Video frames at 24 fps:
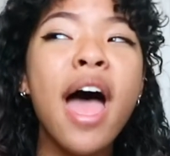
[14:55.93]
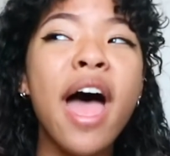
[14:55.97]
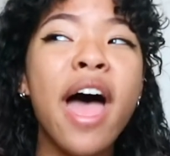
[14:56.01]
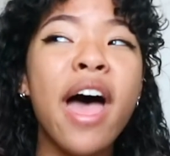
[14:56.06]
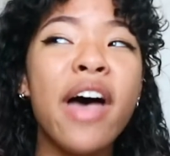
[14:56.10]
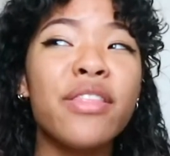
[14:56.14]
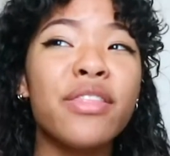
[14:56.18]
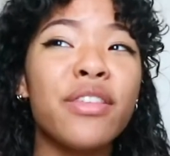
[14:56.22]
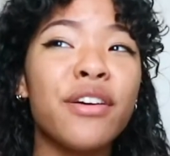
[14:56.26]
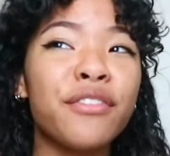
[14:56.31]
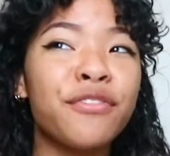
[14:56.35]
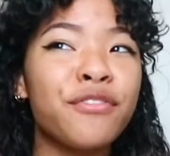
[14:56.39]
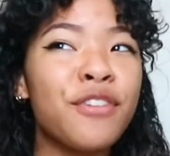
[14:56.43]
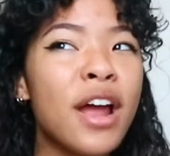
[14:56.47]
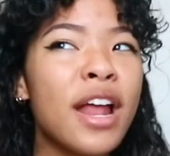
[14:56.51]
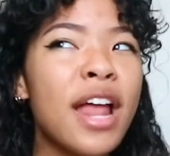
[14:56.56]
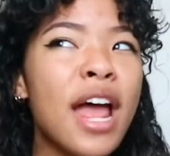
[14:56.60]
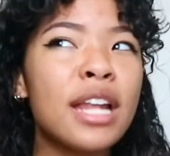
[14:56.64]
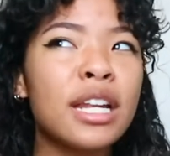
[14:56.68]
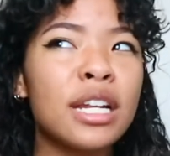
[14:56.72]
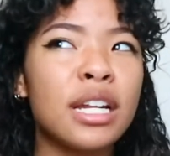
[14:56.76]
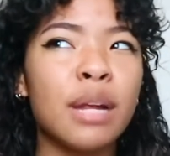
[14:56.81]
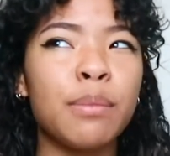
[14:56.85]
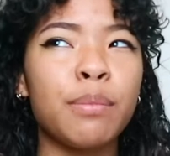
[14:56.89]
And the
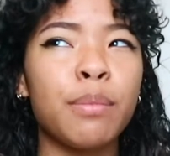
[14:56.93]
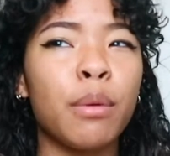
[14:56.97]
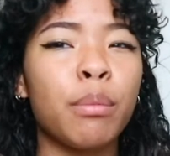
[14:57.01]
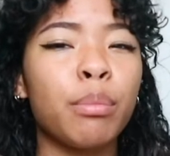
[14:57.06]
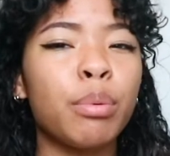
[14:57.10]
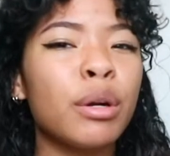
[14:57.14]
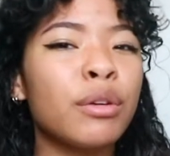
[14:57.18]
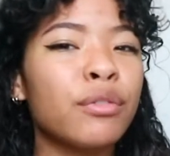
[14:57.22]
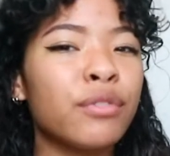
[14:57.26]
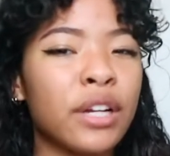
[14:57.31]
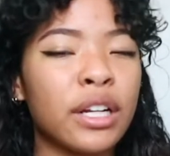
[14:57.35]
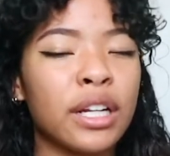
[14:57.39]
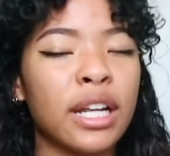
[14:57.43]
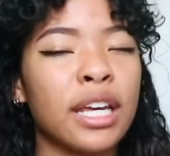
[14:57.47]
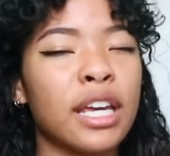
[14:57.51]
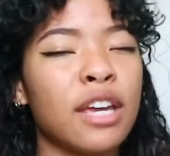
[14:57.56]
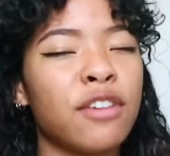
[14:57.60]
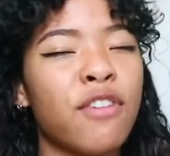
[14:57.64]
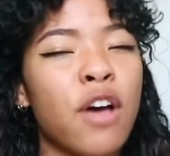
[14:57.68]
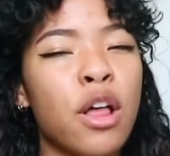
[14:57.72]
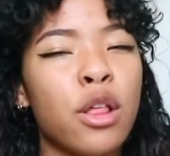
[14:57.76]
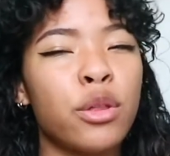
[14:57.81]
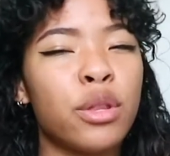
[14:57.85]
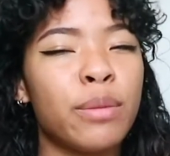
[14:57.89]
front ended up perfect, like
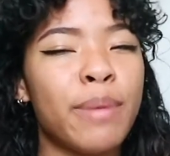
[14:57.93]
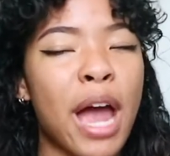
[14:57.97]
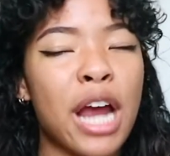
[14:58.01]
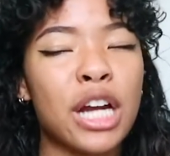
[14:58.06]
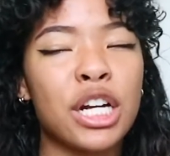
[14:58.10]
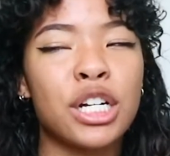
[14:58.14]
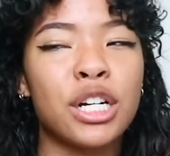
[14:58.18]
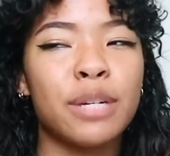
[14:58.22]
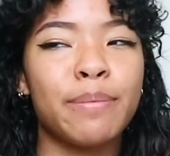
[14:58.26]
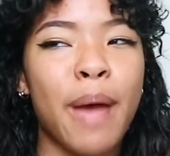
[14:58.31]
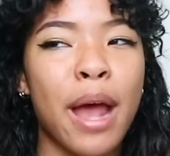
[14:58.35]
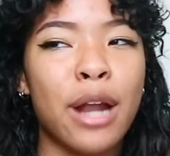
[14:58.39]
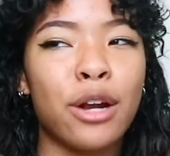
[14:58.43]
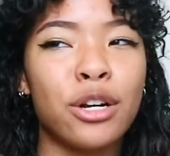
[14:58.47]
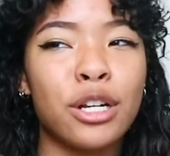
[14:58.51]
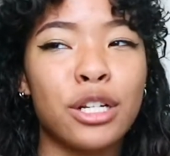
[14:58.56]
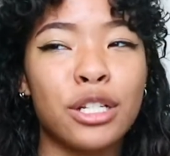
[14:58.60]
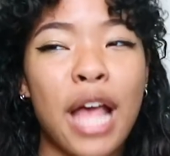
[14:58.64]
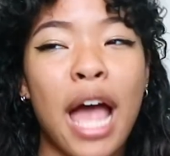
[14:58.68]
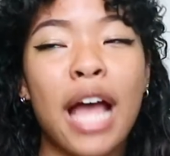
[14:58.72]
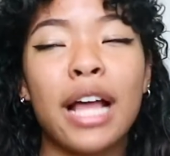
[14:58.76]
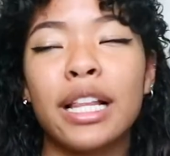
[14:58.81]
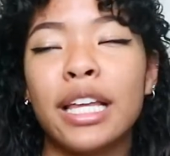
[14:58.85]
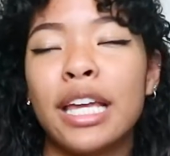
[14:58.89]
it followed the pattern
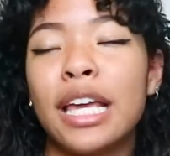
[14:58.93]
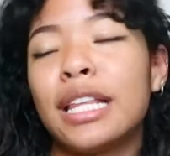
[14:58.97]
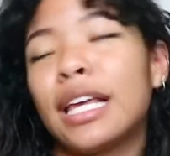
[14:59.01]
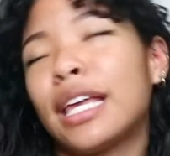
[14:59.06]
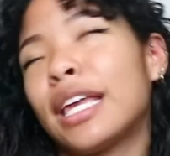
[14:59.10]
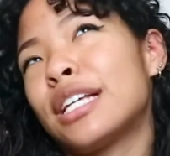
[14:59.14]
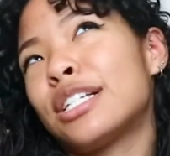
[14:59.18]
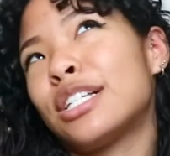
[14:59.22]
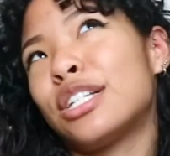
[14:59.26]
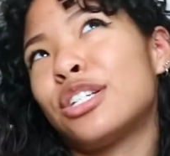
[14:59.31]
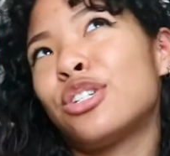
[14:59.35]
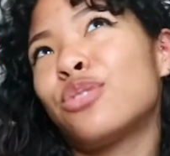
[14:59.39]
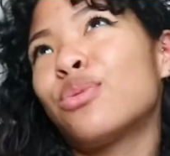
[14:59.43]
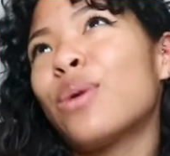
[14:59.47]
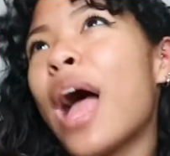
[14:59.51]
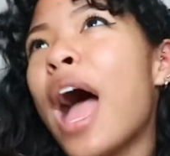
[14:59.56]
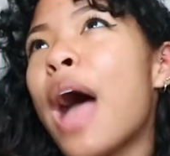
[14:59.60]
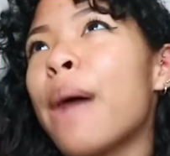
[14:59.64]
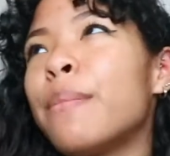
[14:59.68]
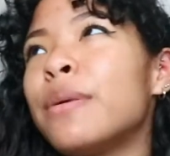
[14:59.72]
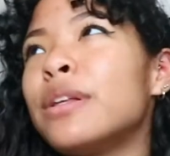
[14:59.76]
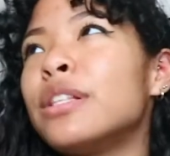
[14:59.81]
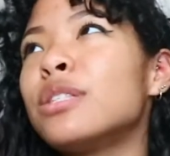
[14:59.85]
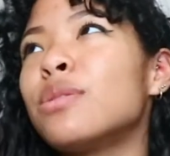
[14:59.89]
exactly, and I guess that's just what
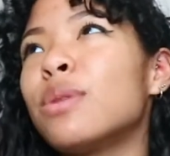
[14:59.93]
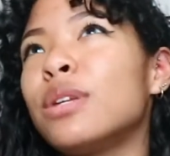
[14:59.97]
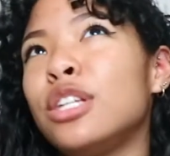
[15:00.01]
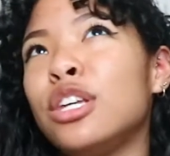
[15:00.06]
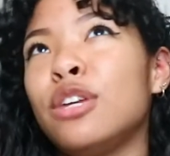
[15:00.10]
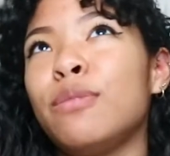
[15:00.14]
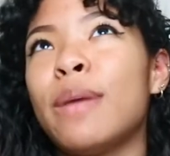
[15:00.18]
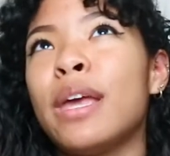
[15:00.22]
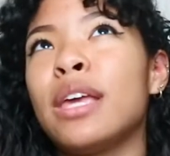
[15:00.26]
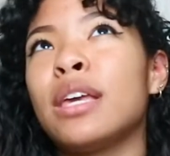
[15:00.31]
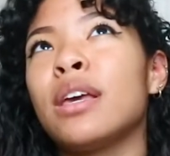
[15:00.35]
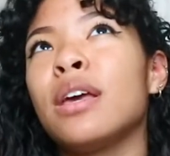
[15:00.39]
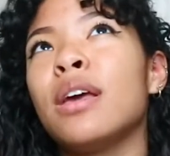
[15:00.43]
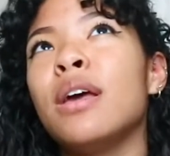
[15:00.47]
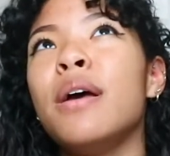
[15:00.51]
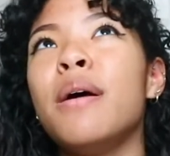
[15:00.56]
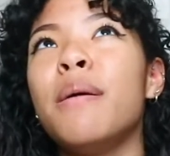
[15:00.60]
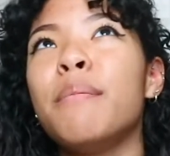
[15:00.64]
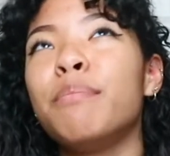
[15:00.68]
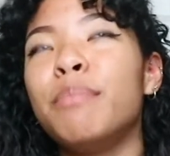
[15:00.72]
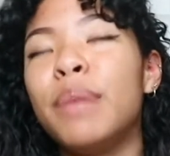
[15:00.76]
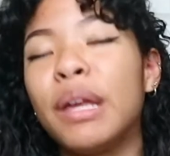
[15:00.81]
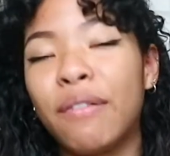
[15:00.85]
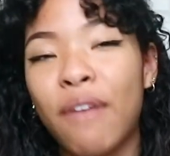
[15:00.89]
happens when you make
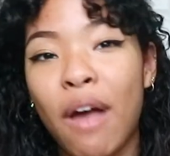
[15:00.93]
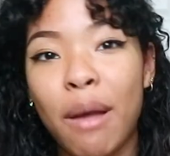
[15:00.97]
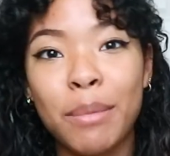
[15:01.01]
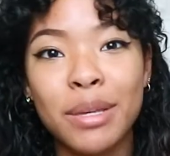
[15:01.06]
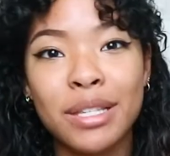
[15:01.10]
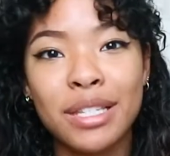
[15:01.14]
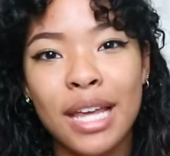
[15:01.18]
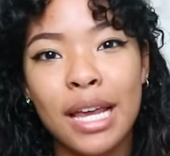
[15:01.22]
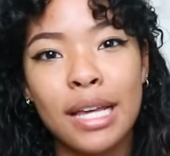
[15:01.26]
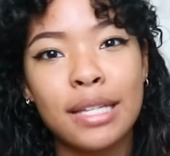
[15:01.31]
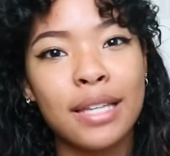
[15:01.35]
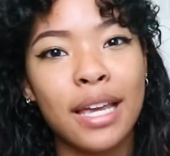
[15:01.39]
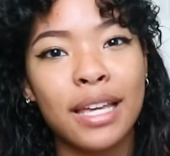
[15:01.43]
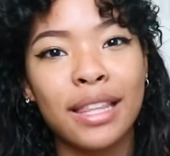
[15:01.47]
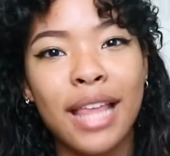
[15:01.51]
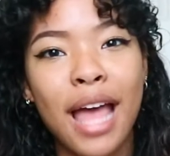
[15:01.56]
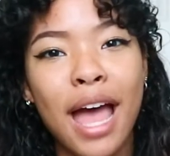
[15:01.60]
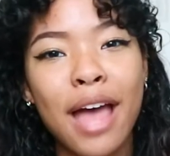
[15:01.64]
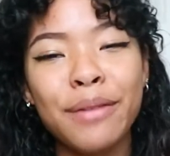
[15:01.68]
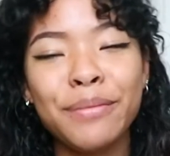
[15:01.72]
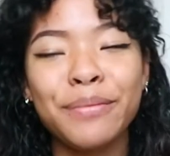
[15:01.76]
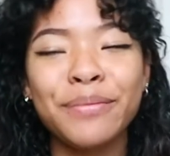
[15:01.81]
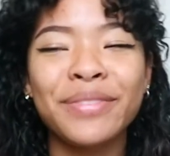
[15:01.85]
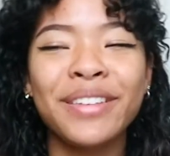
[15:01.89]
big fat mistakes like
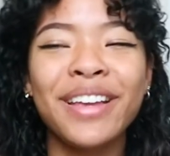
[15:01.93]
that.